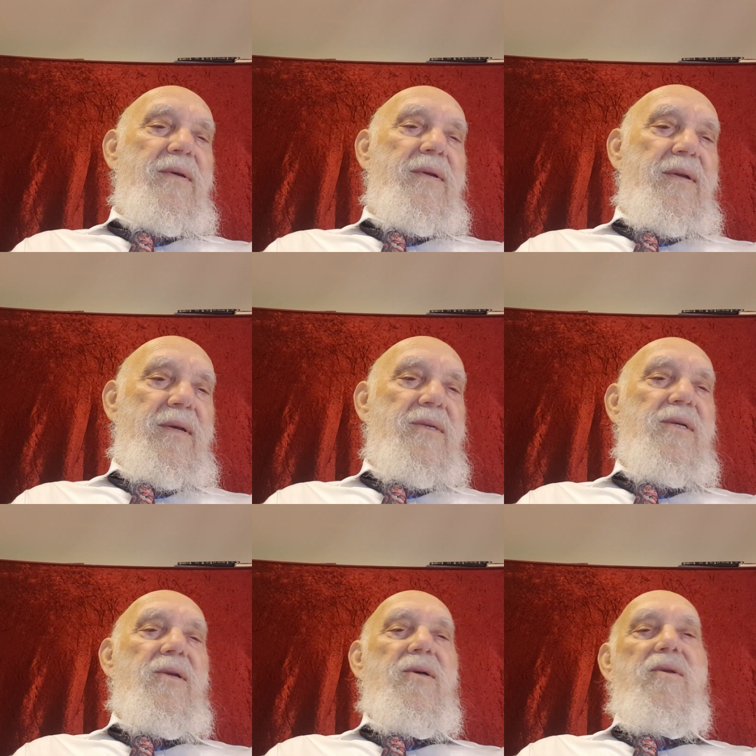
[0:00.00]
needs
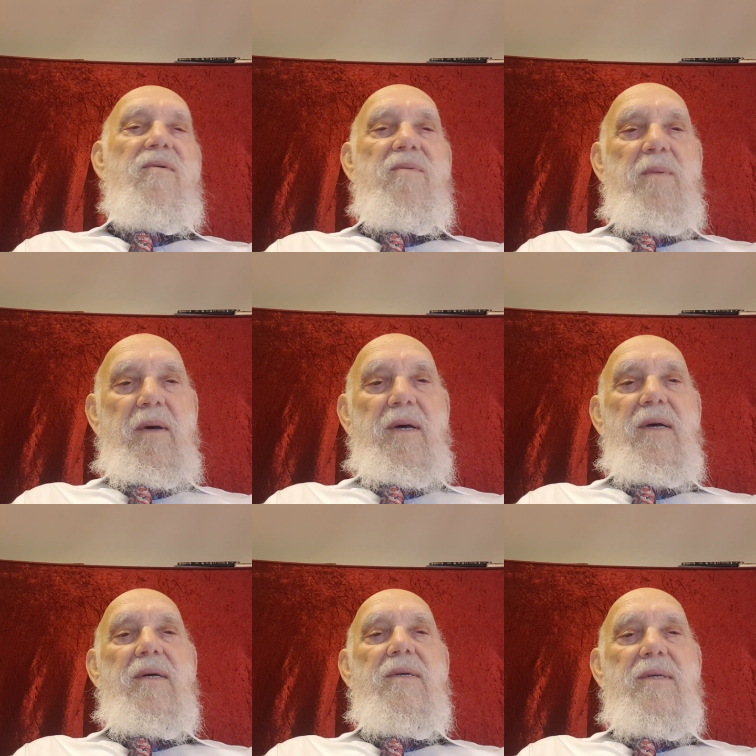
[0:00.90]
a lot of
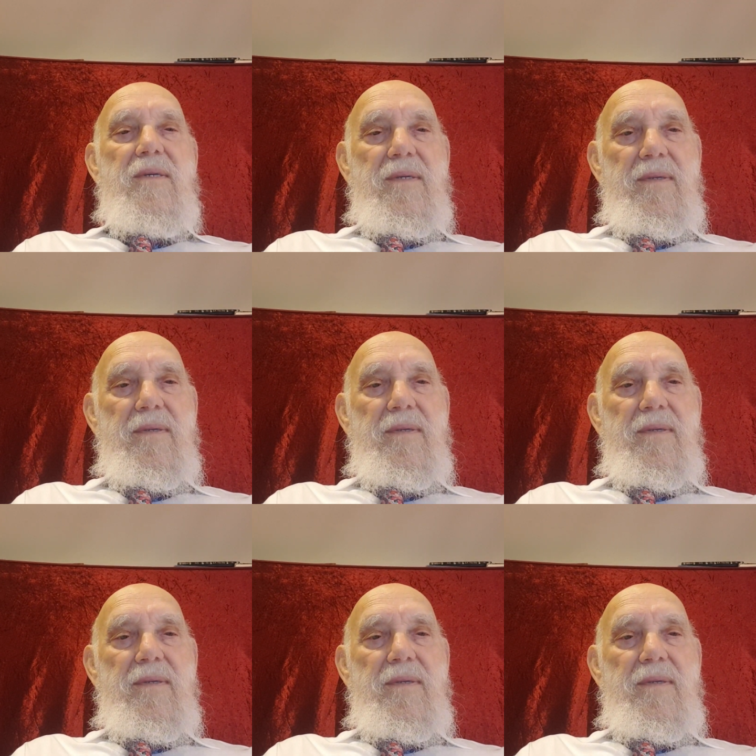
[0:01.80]
prayers.